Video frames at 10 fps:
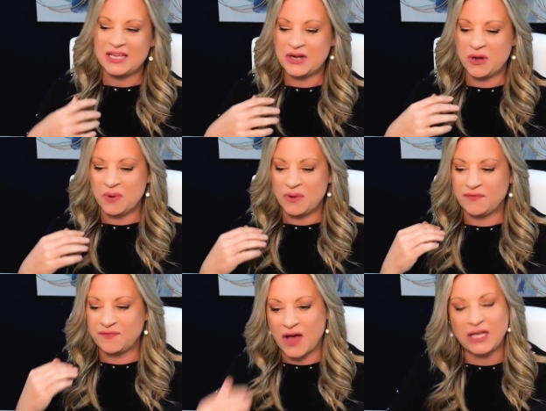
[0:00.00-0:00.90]
You know,
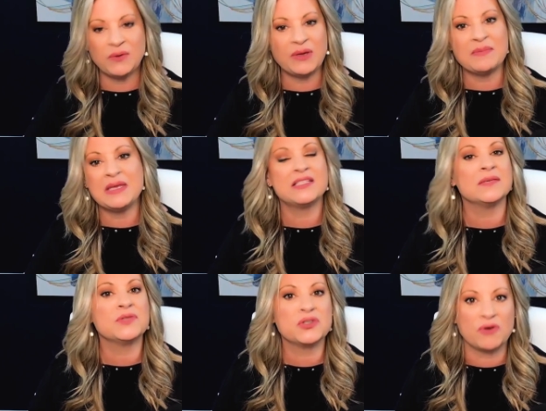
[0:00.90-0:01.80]
following me,
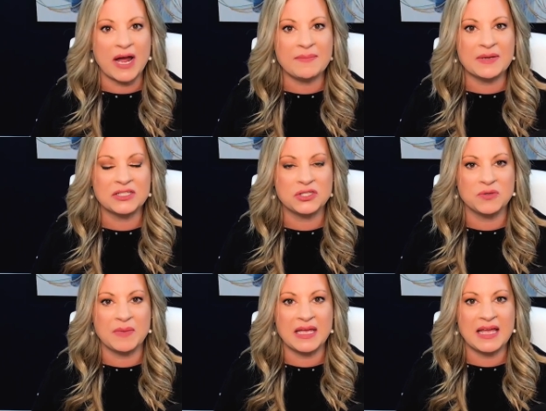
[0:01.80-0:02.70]
subscribing
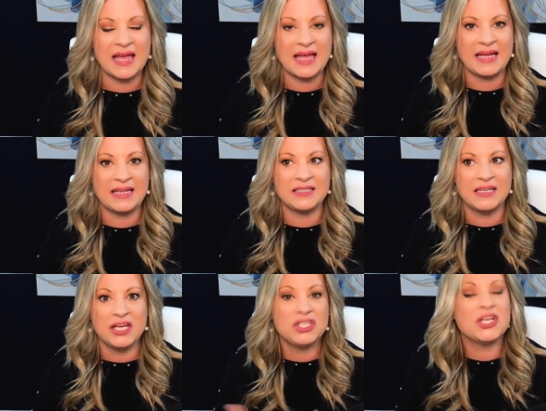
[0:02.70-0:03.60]
to me, and
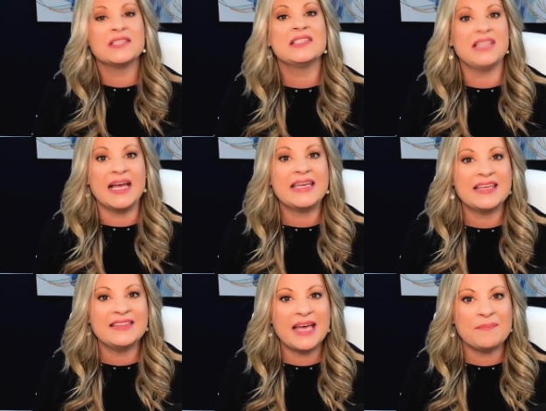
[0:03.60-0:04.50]
just
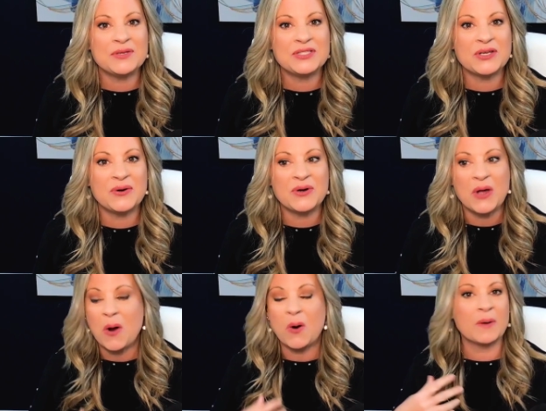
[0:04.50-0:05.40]
liking the episode
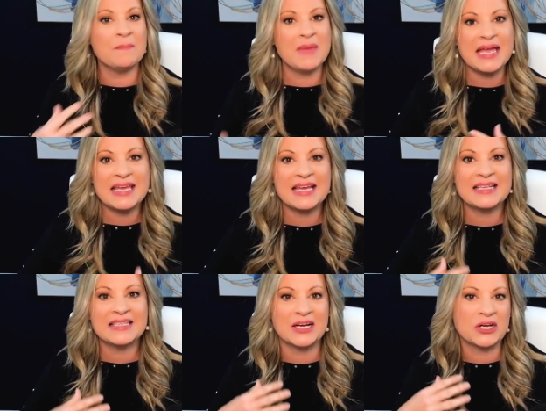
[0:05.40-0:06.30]
or
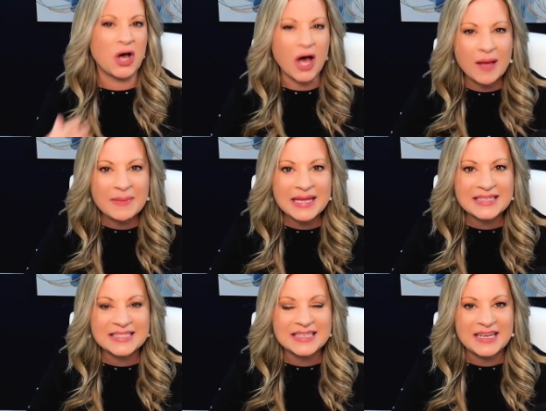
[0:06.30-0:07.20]
making a
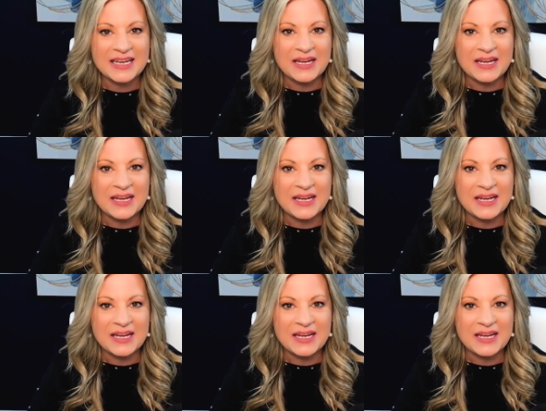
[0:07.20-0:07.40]
comment,